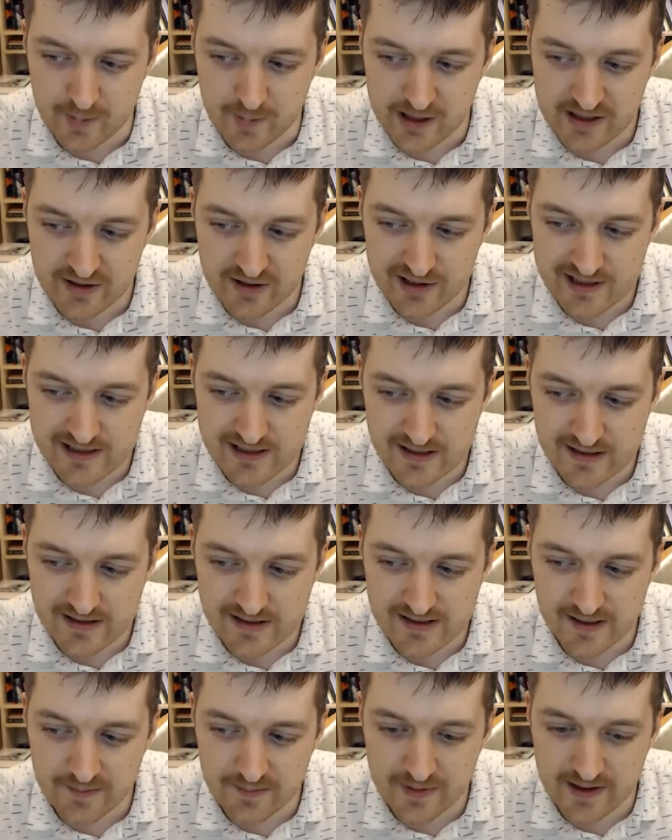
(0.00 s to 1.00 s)
But there's
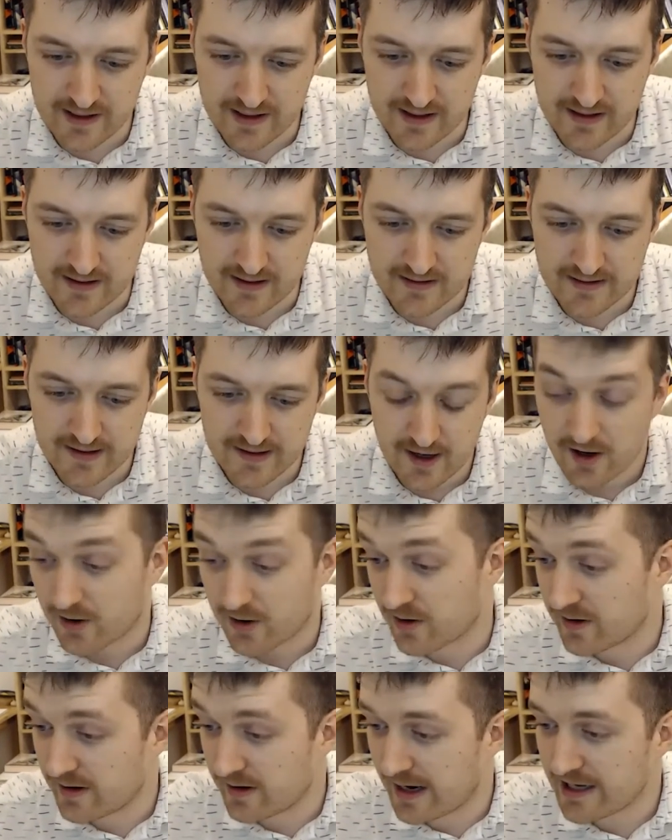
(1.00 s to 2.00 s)
still some things,
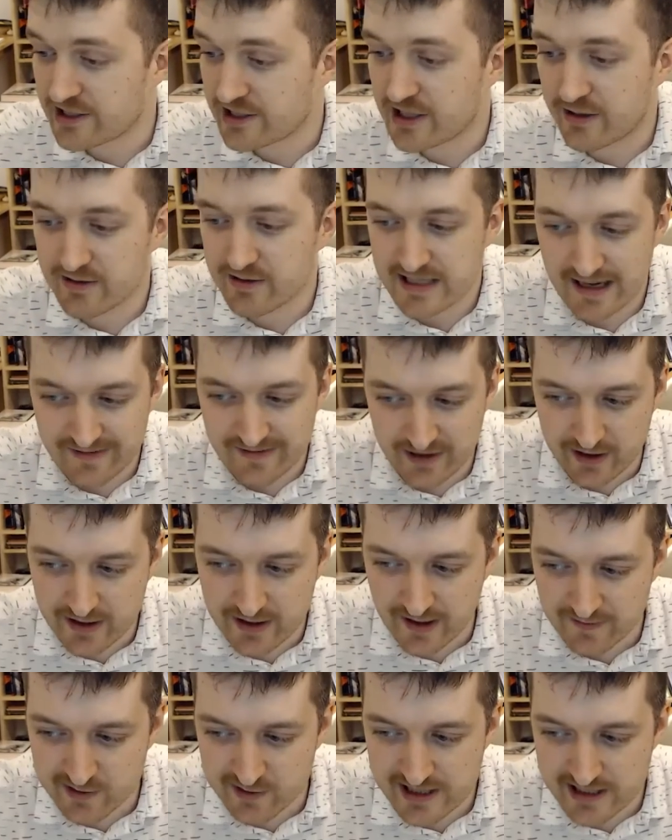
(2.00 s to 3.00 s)
or actually I was having a
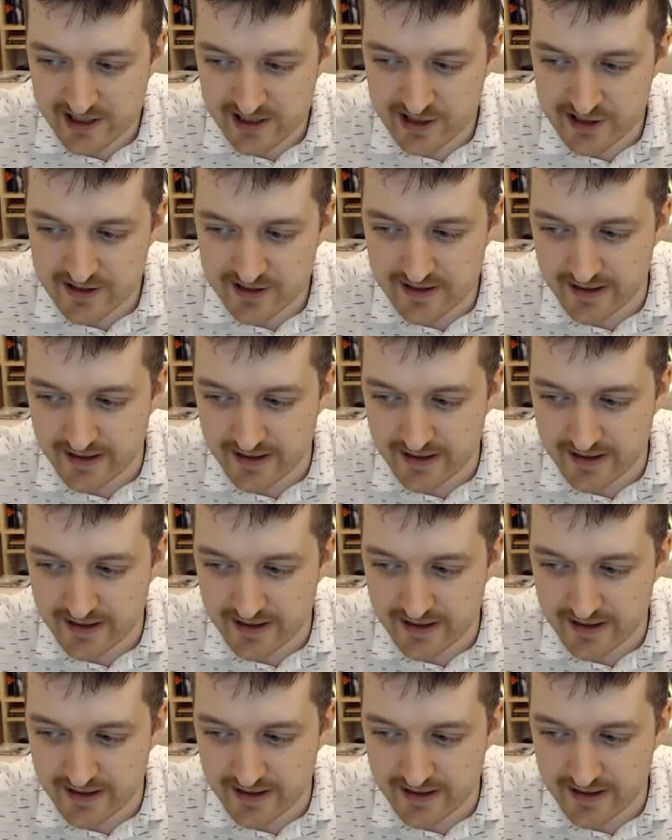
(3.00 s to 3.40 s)
conversation.